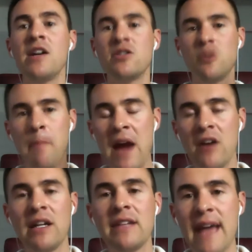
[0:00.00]
So I'm
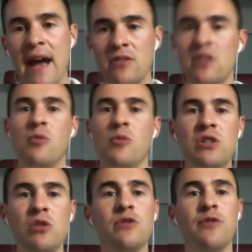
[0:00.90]
paring it down to the
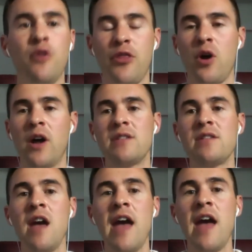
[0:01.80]
most useful thoughts